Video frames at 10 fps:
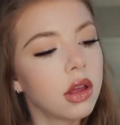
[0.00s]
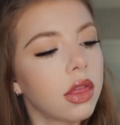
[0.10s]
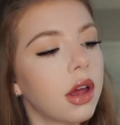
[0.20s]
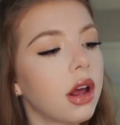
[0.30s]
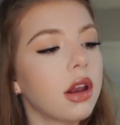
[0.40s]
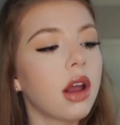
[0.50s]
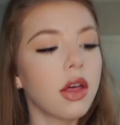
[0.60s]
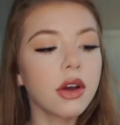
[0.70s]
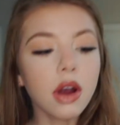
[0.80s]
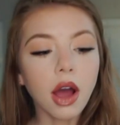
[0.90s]
And then
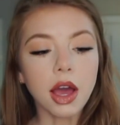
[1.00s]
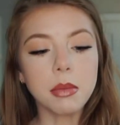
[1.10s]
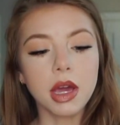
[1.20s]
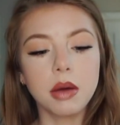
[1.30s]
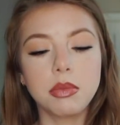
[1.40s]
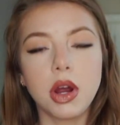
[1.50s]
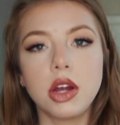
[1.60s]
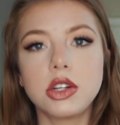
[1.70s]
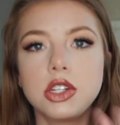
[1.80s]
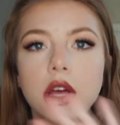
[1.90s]
another eye makeup
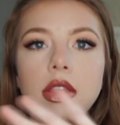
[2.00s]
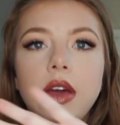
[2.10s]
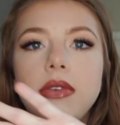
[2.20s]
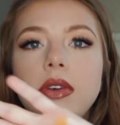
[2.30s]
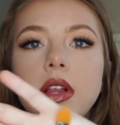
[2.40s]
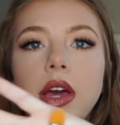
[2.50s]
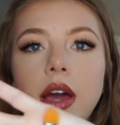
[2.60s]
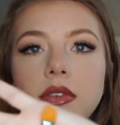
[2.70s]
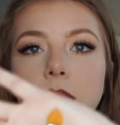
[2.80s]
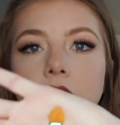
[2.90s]
brush that I feel
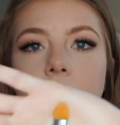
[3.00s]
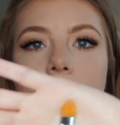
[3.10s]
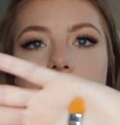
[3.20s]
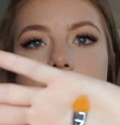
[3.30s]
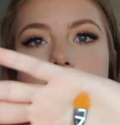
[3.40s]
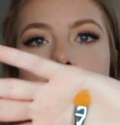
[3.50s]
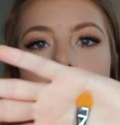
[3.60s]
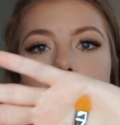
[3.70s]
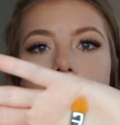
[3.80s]
like everybody needs in their